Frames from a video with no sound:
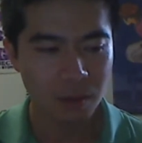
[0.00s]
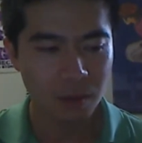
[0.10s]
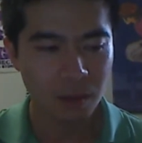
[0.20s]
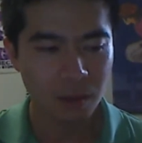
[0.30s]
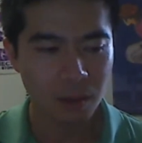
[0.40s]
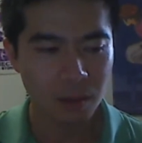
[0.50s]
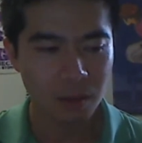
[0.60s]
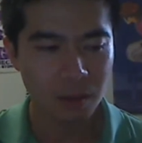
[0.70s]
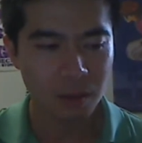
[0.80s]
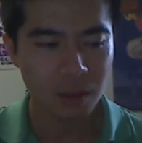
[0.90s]
yeah,
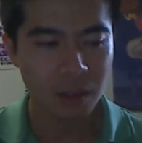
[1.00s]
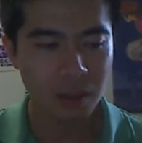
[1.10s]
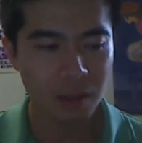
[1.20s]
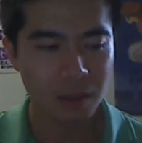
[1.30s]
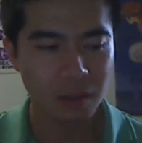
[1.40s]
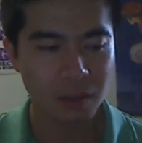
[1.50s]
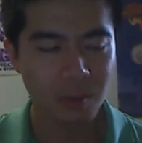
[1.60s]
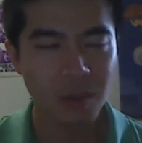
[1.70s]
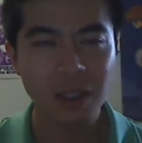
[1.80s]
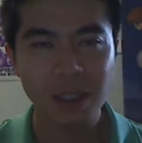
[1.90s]
it gives
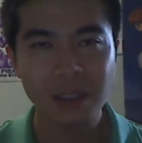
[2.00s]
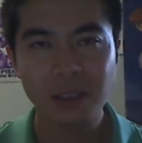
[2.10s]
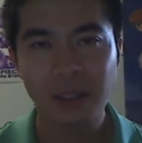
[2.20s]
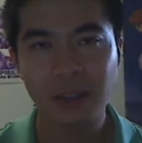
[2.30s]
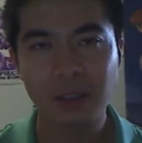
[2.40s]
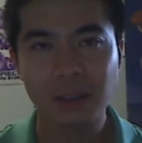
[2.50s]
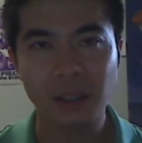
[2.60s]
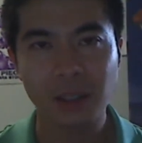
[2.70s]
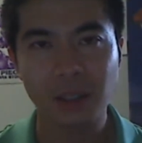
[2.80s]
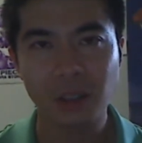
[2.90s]
me a lot of insight onto
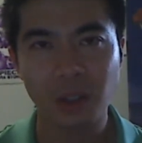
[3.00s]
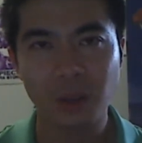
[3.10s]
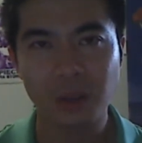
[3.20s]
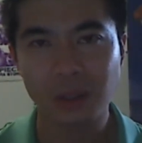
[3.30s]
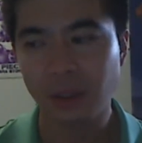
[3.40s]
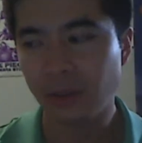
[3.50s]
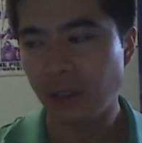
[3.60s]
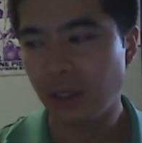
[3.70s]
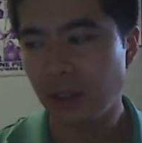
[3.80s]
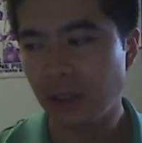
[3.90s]
like the show and stuff,
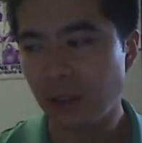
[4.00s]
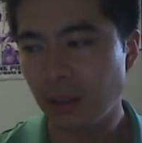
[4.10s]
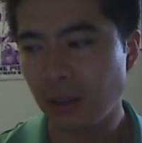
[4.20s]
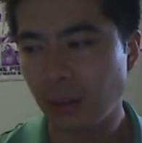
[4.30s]
and